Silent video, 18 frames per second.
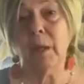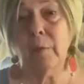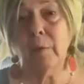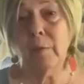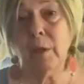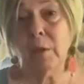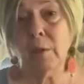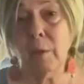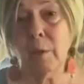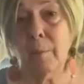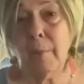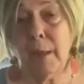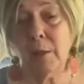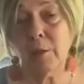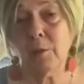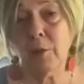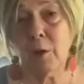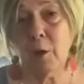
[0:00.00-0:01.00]
giving the
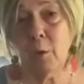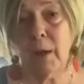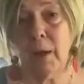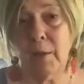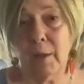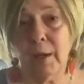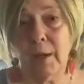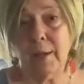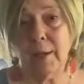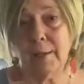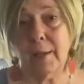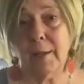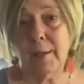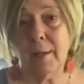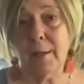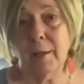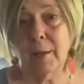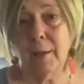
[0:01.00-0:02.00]
medicine away that I
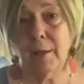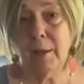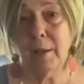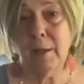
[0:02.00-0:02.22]
needed.